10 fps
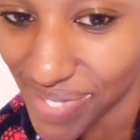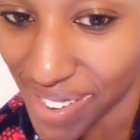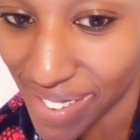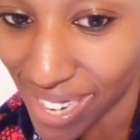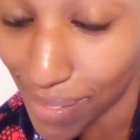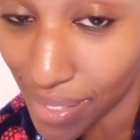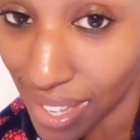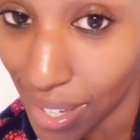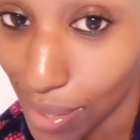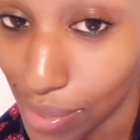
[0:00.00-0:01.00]
All right. Well,
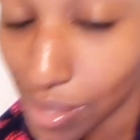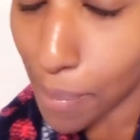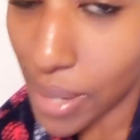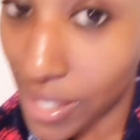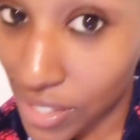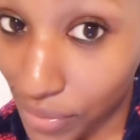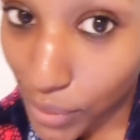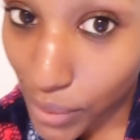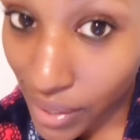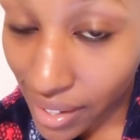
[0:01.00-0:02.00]
thank you so much
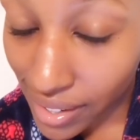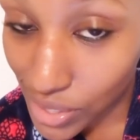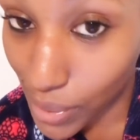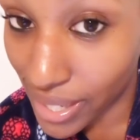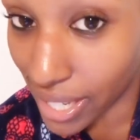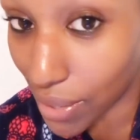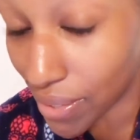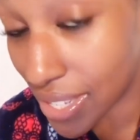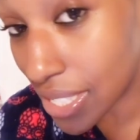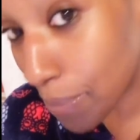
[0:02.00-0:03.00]
for joining
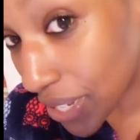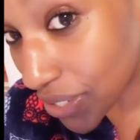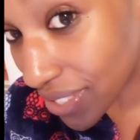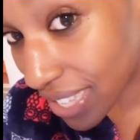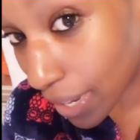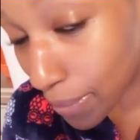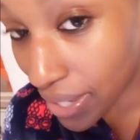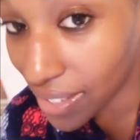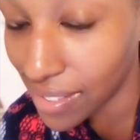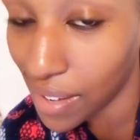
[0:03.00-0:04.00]
in on this special
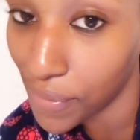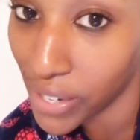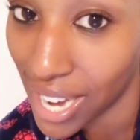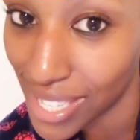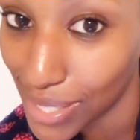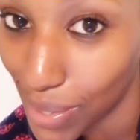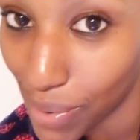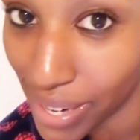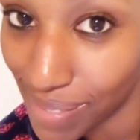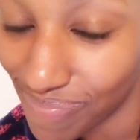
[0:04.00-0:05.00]
segment of For God's
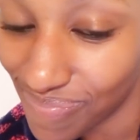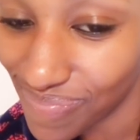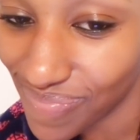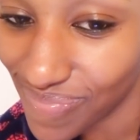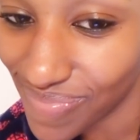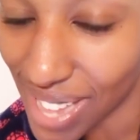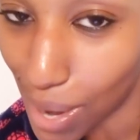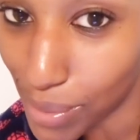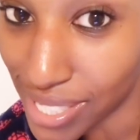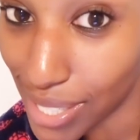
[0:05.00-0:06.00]
Glory.
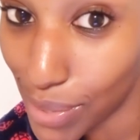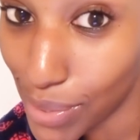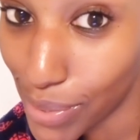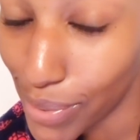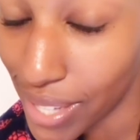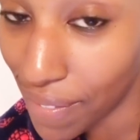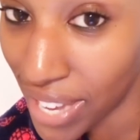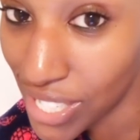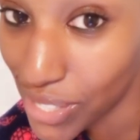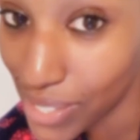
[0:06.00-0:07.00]
I will see you soon,
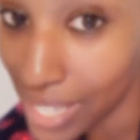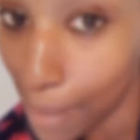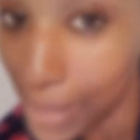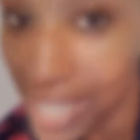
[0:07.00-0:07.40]
love angels. God